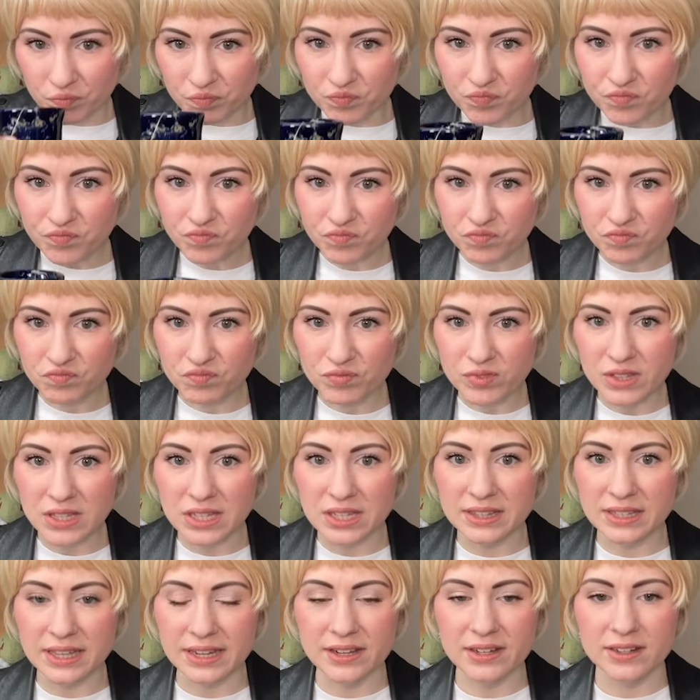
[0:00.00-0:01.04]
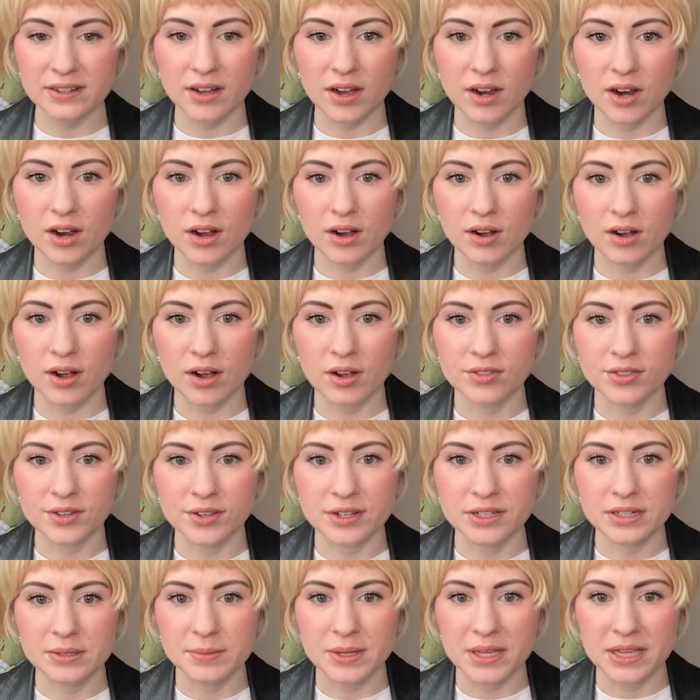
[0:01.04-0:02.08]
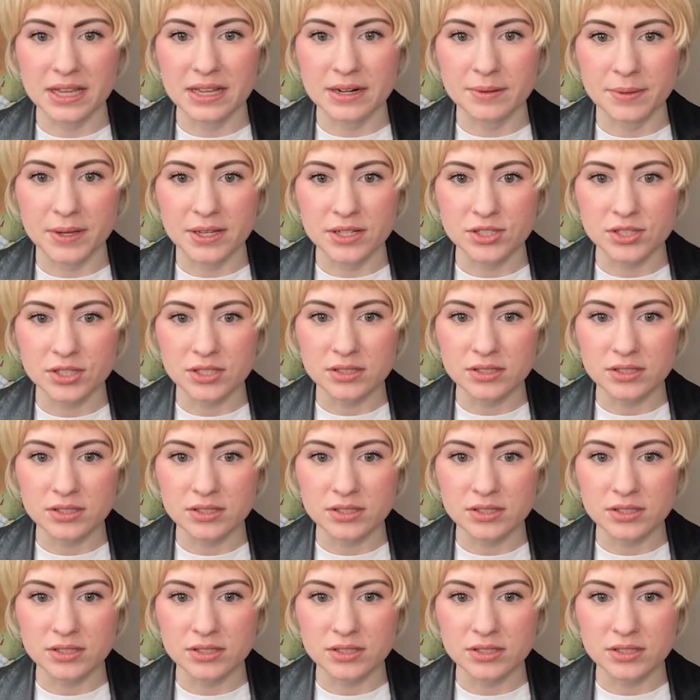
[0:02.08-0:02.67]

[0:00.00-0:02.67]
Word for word: One way we're accomplishing like, this are there going to be animations?